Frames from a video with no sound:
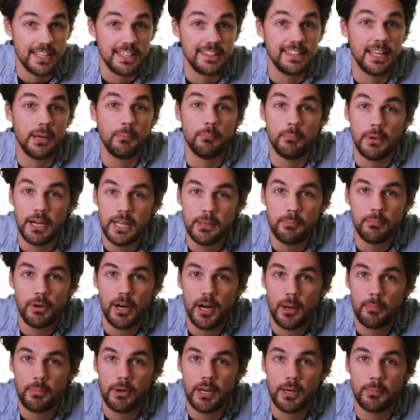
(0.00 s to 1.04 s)
that might
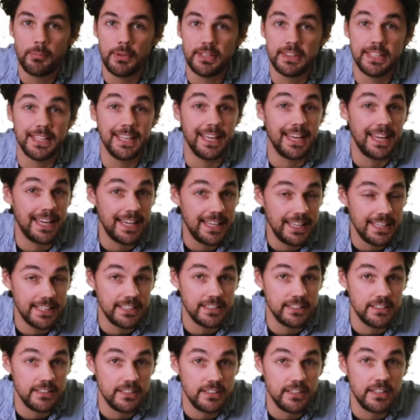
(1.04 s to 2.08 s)
pop up at the
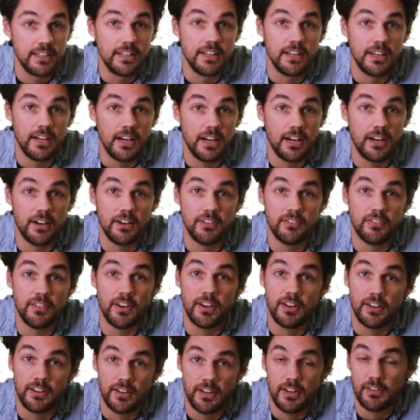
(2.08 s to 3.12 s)
end
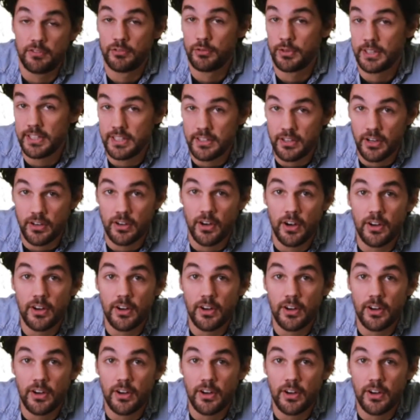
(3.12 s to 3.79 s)
of reading our